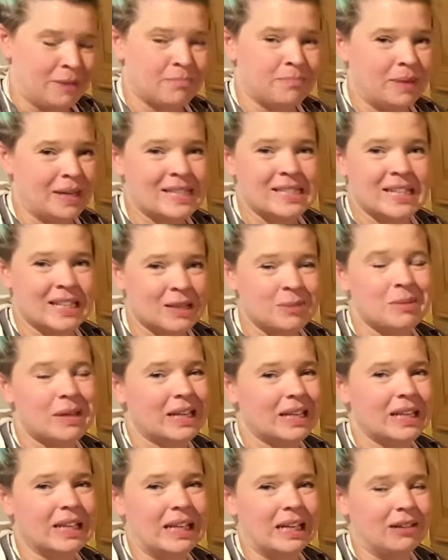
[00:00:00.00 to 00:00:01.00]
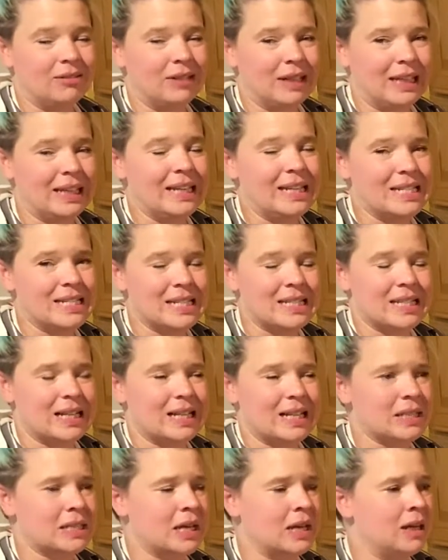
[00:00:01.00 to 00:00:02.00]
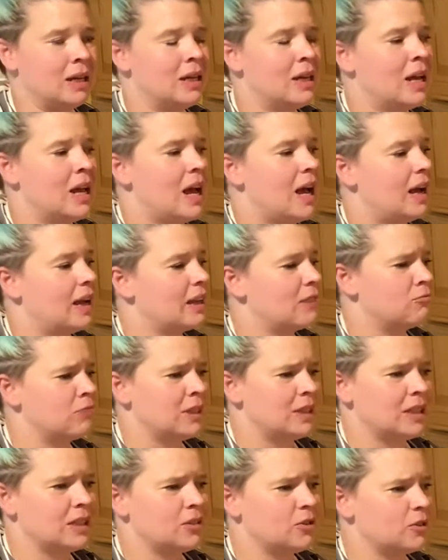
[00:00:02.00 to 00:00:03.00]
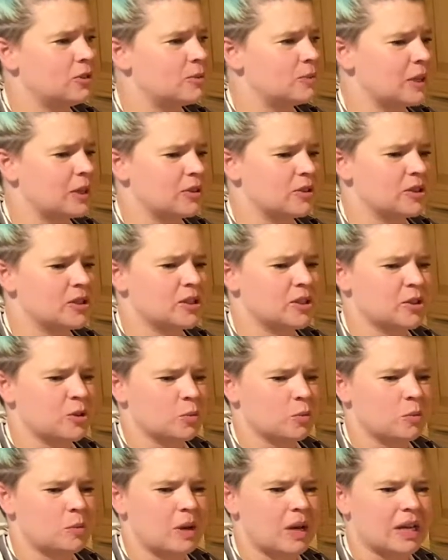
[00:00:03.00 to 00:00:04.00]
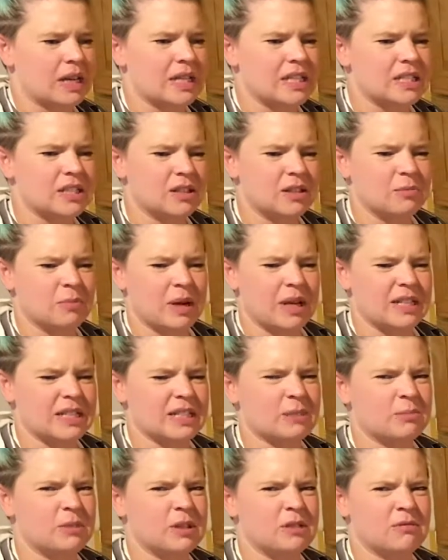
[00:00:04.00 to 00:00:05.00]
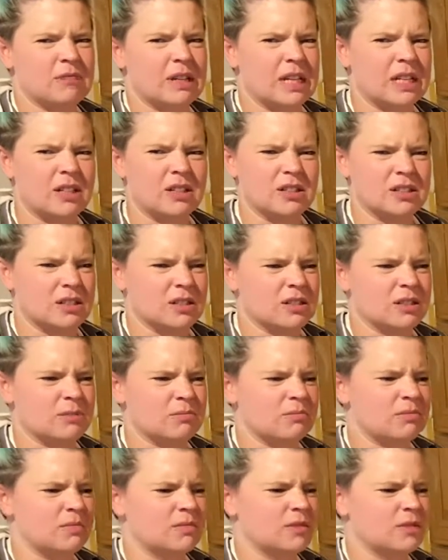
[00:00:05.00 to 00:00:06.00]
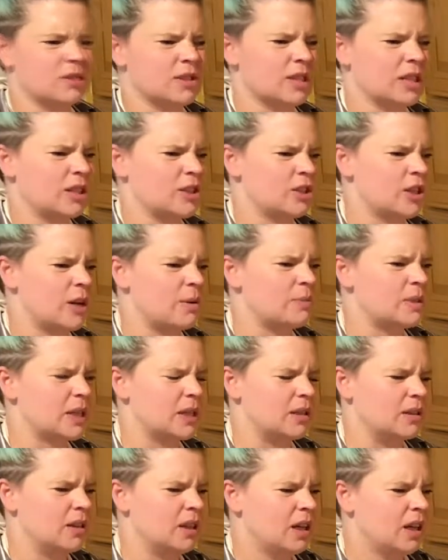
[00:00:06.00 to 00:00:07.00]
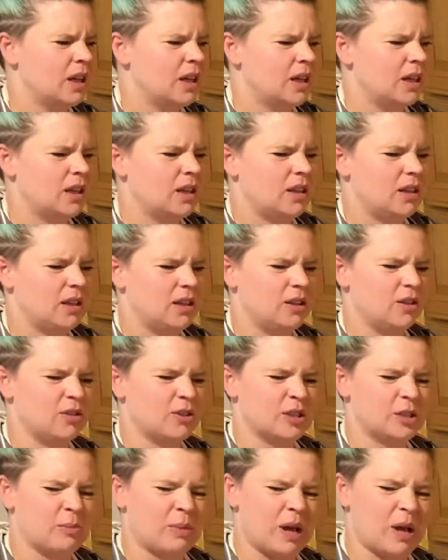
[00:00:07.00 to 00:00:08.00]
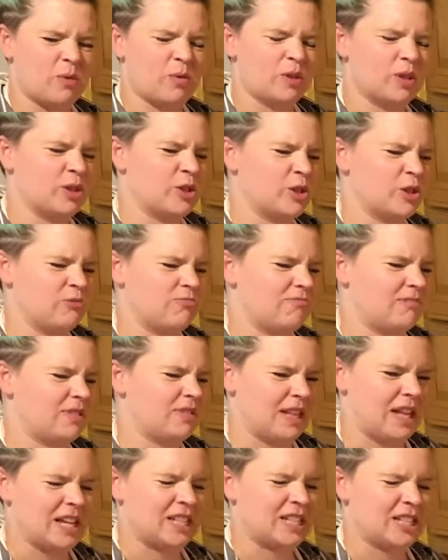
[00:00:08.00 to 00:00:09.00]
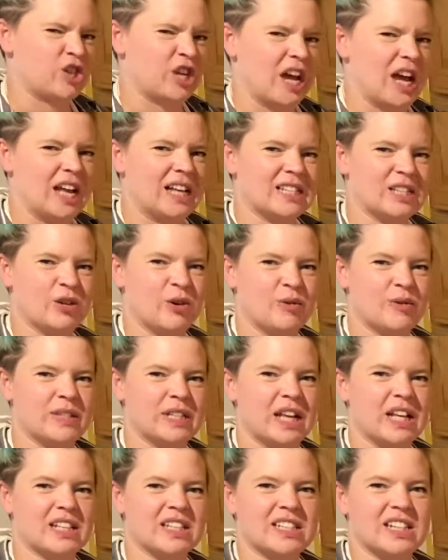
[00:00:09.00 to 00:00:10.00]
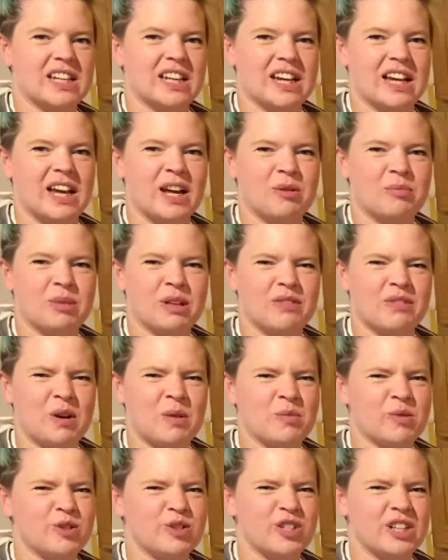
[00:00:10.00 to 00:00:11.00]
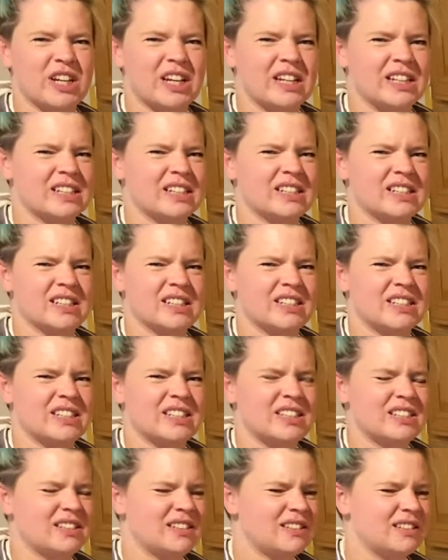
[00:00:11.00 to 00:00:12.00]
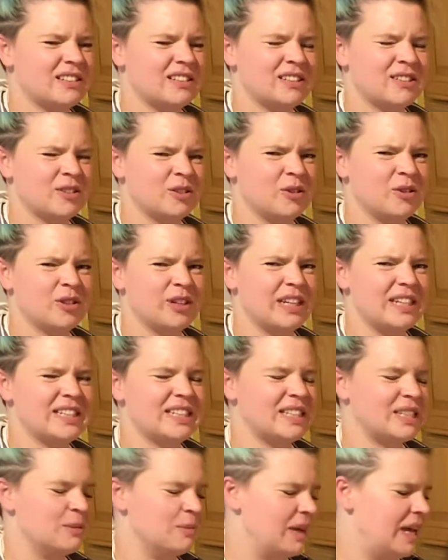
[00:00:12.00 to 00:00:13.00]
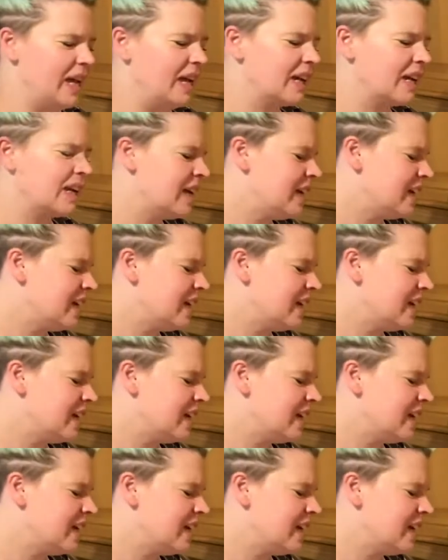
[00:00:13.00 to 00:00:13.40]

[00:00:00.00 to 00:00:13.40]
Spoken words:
basically making a really easy salsa. I get really annoyed when I go to the supermarkets and you're buying some Doritos or some tortilla chips and you go to buy one of those glass jars of salsa. I can't believe how much it is because it's so easy to make.